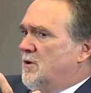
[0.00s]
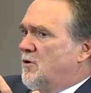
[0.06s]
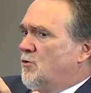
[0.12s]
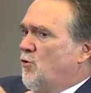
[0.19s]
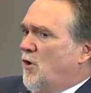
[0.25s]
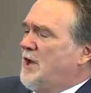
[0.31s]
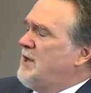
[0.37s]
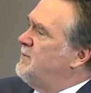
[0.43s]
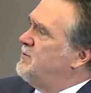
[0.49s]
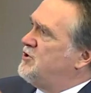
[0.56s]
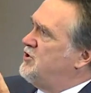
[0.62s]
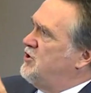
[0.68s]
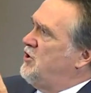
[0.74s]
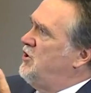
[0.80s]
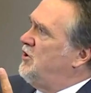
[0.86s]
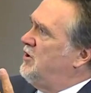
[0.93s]
quite
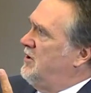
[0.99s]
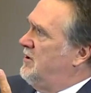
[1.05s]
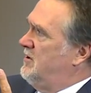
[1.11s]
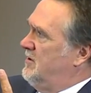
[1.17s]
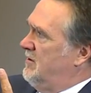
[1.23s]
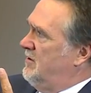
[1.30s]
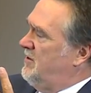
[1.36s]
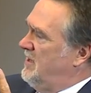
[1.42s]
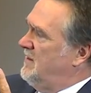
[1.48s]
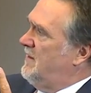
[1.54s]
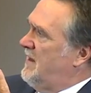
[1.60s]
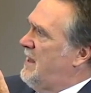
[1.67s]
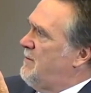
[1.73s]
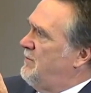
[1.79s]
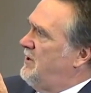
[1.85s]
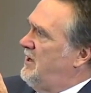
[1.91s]
absurd thing that
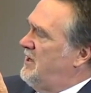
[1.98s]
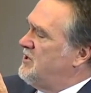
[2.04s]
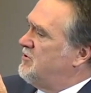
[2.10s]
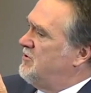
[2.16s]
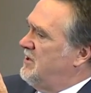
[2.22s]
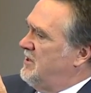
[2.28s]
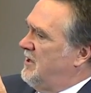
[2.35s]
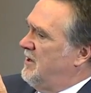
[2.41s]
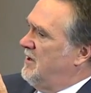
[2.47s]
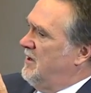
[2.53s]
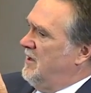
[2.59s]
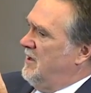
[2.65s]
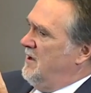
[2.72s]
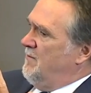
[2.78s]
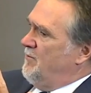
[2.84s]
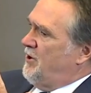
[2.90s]
happened in history, that
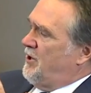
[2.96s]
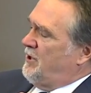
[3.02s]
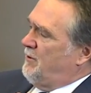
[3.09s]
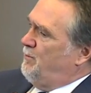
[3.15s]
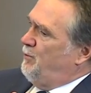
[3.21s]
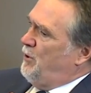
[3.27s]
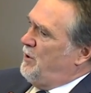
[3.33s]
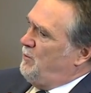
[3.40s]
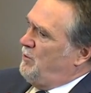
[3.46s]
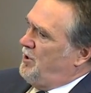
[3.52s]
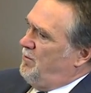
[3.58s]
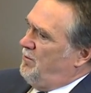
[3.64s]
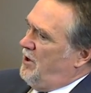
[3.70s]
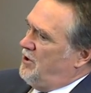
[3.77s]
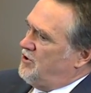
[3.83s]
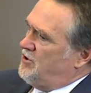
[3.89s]
at the point when
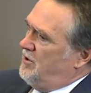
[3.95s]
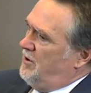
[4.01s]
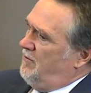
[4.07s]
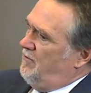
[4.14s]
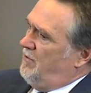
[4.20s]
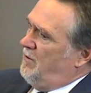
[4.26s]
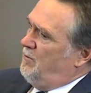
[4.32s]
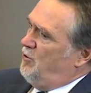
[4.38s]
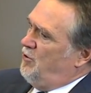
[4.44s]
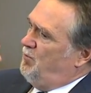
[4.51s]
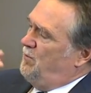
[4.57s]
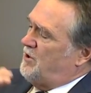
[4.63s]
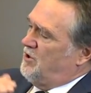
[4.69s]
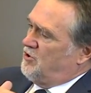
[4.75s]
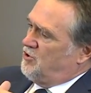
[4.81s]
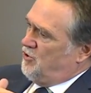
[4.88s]
a
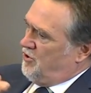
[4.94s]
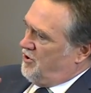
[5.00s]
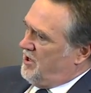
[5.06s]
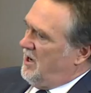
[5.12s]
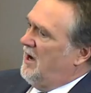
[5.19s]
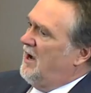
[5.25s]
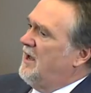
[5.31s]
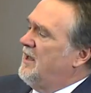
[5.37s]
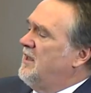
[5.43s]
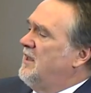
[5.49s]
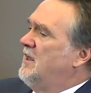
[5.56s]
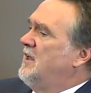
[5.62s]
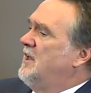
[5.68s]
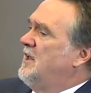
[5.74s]
movement should die,